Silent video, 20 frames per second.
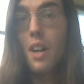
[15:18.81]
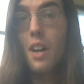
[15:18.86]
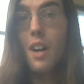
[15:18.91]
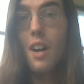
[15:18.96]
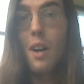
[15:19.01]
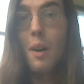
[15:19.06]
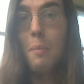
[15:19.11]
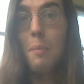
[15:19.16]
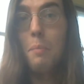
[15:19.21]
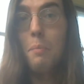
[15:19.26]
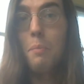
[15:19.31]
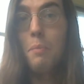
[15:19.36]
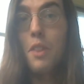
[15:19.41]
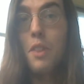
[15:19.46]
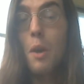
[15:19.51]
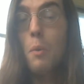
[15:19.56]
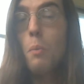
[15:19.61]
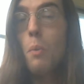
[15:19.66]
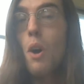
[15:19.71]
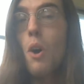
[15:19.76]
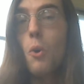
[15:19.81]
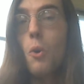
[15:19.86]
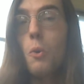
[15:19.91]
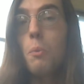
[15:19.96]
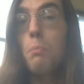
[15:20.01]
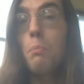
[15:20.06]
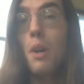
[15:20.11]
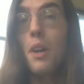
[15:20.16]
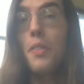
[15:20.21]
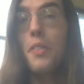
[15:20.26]
Um, they
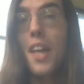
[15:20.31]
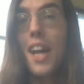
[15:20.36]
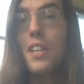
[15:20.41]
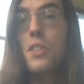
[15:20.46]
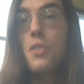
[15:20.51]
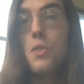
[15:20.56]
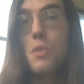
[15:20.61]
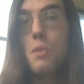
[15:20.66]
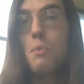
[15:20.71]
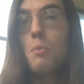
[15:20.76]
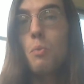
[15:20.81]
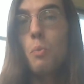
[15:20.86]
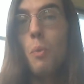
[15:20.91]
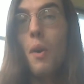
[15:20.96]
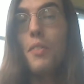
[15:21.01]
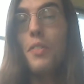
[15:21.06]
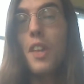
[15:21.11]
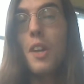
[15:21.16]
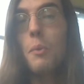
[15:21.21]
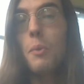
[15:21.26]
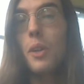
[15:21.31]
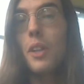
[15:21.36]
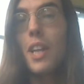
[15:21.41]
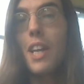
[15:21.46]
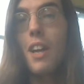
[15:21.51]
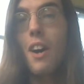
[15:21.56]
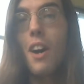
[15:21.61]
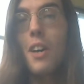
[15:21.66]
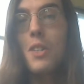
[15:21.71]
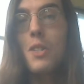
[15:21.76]
won't, but that's what they
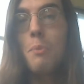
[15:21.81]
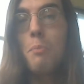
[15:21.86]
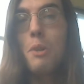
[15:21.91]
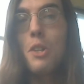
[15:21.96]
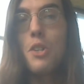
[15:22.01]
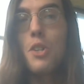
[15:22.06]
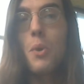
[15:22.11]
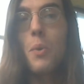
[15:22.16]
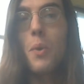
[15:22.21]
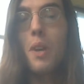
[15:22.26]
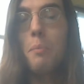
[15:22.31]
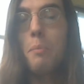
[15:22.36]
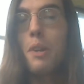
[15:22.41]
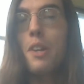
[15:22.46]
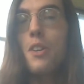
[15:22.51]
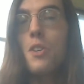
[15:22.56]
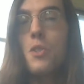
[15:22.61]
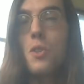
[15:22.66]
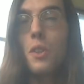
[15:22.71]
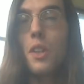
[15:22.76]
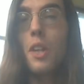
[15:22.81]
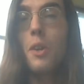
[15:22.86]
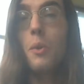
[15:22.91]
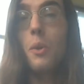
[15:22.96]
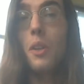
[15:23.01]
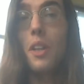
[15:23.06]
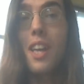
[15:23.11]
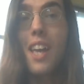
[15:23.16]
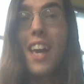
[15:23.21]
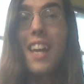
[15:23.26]
really ought to be doing because
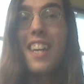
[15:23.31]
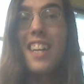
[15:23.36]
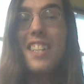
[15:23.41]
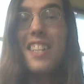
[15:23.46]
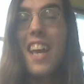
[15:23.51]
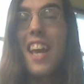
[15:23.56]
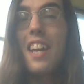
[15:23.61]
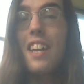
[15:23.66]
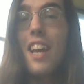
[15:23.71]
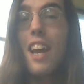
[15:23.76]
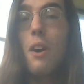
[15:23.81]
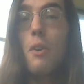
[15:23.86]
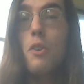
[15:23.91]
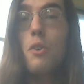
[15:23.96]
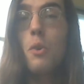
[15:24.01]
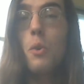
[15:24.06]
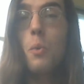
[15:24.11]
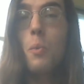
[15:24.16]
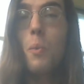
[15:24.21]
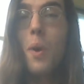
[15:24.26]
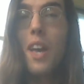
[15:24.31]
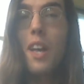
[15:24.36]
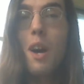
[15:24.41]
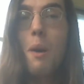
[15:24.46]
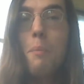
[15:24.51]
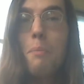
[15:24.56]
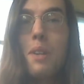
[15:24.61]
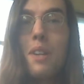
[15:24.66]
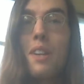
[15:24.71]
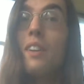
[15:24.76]
literally any day now you could
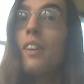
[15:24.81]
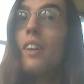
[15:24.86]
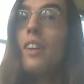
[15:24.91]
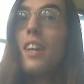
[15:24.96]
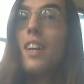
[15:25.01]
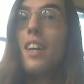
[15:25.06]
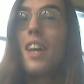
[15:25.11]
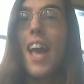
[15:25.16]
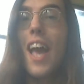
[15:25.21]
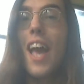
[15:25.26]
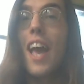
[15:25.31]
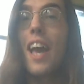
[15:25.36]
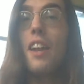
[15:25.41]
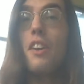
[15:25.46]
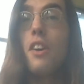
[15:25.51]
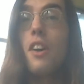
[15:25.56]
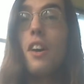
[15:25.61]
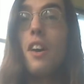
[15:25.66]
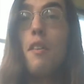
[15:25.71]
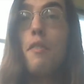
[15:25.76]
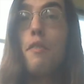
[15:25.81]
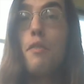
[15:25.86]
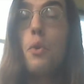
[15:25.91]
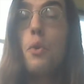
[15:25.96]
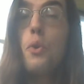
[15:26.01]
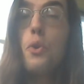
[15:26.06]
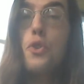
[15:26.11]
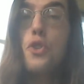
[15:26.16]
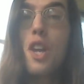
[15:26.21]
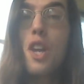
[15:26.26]
wake up and and uh,
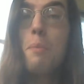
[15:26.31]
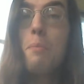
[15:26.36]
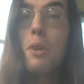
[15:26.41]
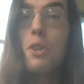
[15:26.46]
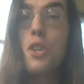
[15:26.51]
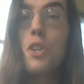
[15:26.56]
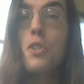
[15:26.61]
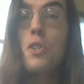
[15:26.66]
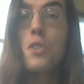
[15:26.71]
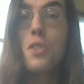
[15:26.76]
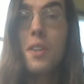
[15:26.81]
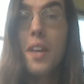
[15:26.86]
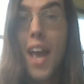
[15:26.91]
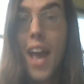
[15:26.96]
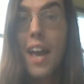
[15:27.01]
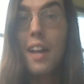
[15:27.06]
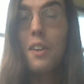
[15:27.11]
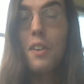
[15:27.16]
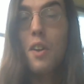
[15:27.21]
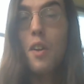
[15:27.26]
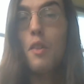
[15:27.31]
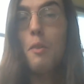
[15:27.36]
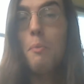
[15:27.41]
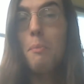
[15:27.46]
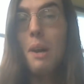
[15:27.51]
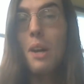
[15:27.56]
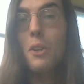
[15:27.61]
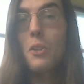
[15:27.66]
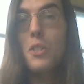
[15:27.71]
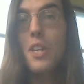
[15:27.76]
Fukushima just had another
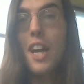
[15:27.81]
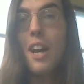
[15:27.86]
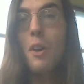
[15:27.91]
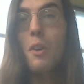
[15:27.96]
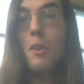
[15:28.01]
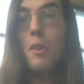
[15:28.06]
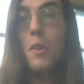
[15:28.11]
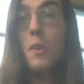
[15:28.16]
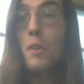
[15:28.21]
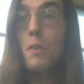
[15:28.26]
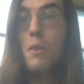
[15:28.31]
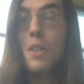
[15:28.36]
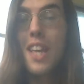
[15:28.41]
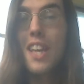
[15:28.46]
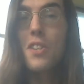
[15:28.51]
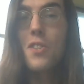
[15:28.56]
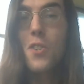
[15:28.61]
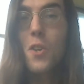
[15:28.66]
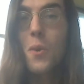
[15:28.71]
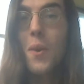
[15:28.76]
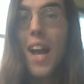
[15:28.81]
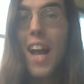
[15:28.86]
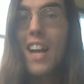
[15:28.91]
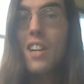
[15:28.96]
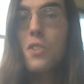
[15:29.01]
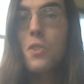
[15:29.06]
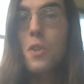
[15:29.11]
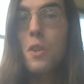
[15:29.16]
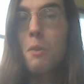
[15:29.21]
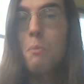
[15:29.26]
meltdown. Kiss your
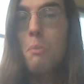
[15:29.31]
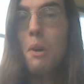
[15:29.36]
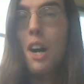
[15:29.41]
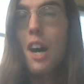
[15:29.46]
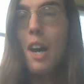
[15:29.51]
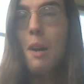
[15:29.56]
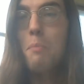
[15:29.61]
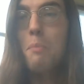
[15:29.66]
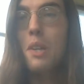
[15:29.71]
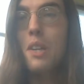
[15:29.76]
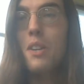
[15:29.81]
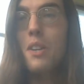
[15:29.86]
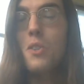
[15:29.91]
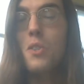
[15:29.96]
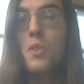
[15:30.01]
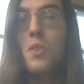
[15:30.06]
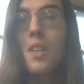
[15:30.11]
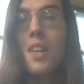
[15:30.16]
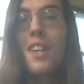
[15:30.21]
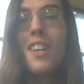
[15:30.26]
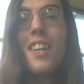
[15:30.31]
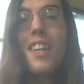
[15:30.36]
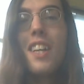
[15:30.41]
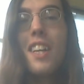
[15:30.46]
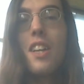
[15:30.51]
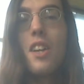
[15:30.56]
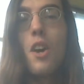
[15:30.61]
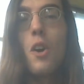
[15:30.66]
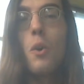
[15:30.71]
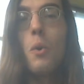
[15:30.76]
ass goodbye because
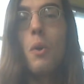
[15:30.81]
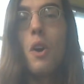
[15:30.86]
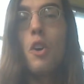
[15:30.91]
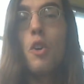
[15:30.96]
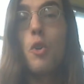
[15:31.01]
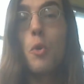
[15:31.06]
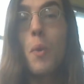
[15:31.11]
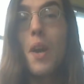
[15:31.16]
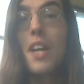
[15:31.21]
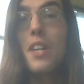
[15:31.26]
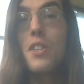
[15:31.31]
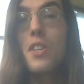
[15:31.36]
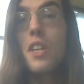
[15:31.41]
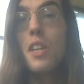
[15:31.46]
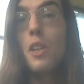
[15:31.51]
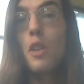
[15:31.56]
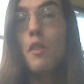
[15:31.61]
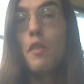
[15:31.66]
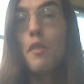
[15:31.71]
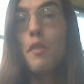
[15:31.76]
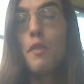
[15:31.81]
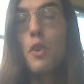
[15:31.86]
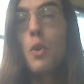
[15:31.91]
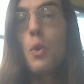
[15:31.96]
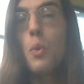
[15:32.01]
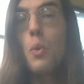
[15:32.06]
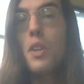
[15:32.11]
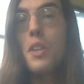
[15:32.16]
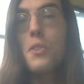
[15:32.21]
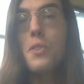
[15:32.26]
you know a great deal of
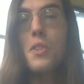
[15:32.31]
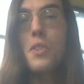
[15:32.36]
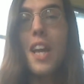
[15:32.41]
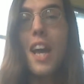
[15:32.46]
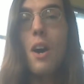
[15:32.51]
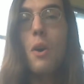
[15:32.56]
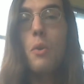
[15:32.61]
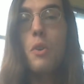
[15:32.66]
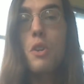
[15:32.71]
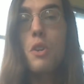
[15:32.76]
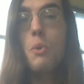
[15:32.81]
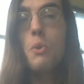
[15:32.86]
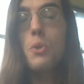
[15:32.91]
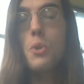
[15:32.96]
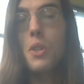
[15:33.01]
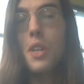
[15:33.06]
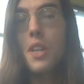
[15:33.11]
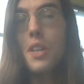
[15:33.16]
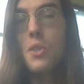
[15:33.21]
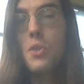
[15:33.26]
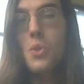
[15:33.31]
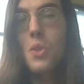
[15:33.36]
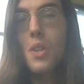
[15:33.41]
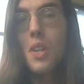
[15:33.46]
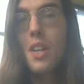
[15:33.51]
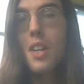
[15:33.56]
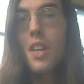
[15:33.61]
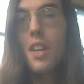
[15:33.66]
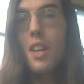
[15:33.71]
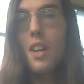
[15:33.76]
food is now
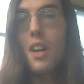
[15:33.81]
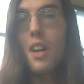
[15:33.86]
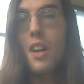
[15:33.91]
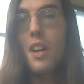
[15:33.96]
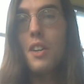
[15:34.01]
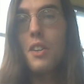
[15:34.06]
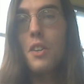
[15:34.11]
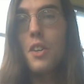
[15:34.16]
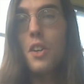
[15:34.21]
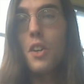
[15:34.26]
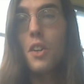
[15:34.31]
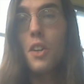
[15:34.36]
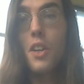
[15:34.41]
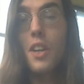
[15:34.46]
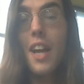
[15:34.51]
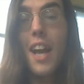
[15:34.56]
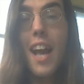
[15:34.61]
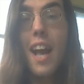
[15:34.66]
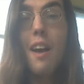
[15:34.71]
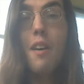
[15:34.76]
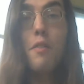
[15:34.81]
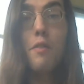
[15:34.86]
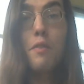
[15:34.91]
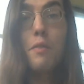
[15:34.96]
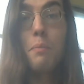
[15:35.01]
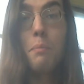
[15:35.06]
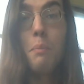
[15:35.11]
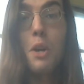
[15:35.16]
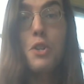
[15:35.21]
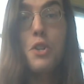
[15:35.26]
useless. Uh, you're going to have
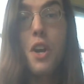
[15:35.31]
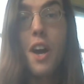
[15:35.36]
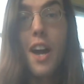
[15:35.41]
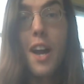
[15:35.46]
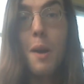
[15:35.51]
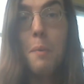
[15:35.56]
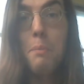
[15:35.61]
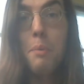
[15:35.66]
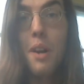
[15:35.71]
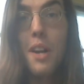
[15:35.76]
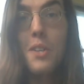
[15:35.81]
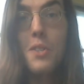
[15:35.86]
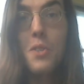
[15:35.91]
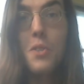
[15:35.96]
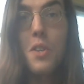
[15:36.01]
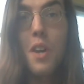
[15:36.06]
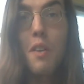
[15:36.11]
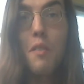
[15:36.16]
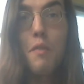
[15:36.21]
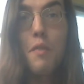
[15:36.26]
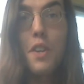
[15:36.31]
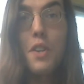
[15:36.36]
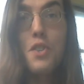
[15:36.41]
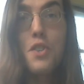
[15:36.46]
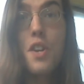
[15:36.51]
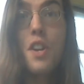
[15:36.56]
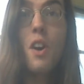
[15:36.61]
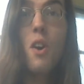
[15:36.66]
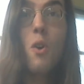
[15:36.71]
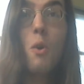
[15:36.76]
much higher prices on
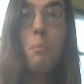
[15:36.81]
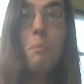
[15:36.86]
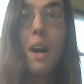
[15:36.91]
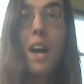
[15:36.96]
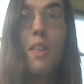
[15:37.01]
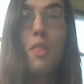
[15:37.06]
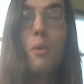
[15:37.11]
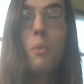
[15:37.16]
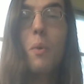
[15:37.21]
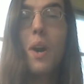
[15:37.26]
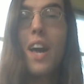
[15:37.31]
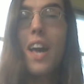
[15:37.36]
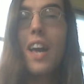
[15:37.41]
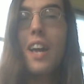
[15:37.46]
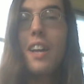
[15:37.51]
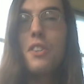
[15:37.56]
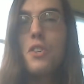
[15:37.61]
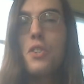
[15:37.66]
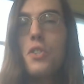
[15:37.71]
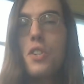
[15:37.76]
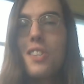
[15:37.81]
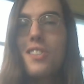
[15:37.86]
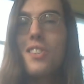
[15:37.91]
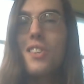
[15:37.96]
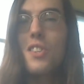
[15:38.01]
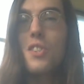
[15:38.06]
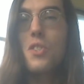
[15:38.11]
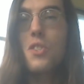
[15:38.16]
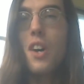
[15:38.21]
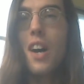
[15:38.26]
fish. And oh, by the way, just
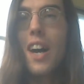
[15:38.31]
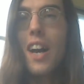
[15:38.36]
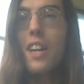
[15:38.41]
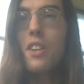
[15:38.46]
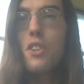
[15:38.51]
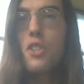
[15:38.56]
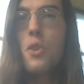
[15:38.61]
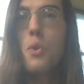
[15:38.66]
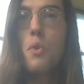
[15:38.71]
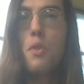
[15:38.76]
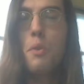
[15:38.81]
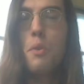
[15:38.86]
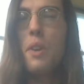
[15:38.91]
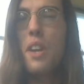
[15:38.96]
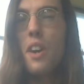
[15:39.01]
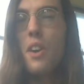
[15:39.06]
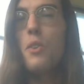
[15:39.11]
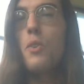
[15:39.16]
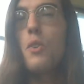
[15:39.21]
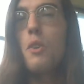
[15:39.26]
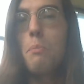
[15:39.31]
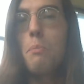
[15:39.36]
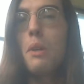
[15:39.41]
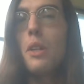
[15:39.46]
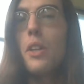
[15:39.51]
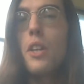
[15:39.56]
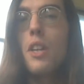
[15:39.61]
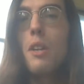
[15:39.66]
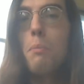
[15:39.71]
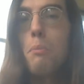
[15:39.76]
as an aside, two, three hundred
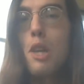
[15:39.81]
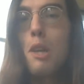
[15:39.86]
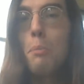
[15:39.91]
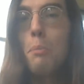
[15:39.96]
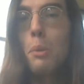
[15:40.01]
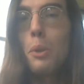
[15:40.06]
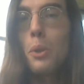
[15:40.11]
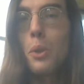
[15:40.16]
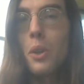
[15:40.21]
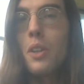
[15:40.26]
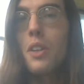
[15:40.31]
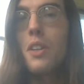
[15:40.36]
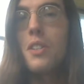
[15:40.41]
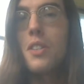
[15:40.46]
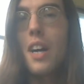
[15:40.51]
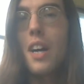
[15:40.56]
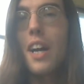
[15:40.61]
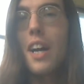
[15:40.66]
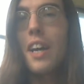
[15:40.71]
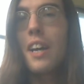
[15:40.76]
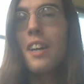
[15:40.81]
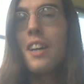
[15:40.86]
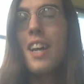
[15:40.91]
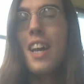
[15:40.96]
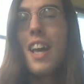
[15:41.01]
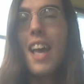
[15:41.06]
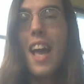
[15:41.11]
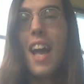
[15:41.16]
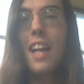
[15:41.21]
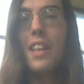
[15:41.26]
million people are going to die,
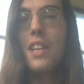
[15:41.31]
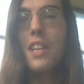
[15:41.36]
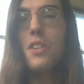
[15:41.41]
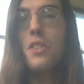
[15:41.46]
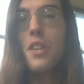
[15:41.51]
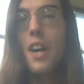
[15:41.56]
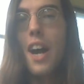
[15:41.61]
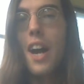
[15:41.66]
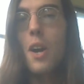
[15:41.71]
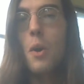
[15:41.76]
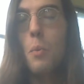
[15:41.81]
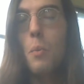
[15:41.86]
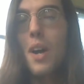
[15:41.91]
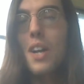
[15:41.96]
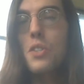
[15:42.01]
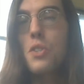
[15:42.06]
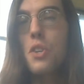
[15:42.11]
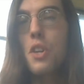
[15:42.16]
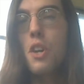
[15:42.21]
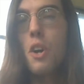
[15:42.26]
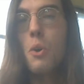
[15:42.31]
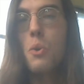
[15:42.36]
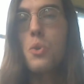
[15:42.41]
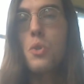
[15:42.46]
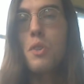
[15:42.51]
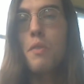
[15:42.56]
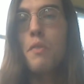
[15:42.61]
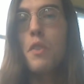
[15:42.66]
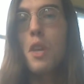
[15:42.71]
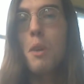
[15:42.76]
and the entire west
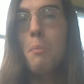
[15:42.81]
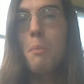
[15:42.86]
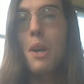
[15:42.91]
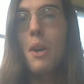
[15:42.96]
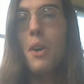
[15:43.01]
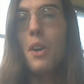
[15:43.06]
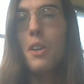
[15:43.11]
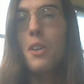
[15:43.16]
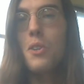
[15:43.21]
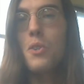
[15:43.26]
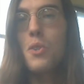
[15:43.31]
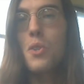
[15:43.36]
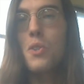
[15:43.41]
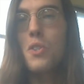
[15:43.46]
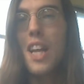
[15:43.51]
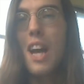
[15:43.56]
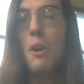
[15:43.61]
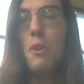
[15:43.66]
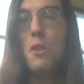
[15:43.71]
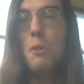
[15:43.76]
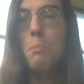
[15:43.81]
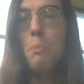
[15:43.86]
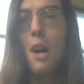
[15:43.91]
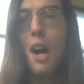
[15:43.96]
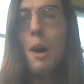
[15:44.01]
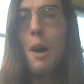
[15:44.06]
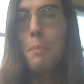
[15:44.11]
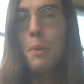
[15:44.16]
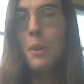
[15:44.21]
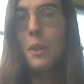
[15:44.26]
coast of the Americas is now
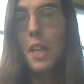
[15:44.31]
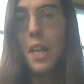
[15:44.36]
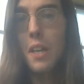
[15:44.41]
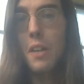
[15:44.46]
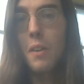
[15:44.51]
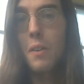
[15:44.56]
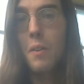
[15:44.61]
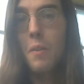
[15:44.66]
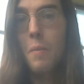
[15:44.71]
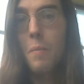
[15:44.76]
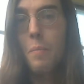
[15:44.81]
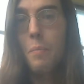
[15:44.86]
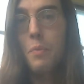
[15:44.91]
depopulated.